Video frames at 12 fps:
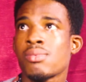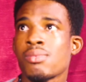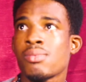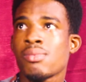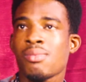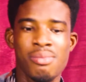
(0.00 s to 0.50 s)
And
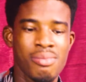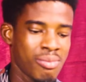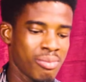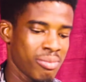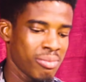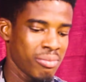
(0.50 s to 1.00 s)
you are eating
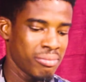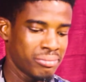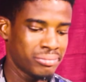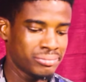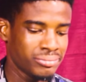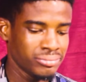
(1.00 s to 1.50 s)
it?
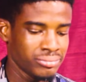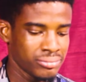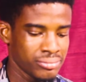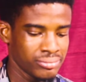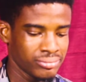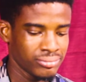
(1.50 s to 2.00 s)
Is
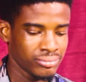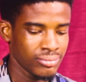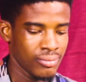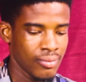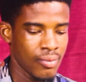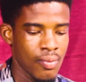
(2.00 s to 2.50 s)
it
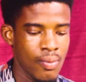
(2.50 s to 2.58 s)
yours?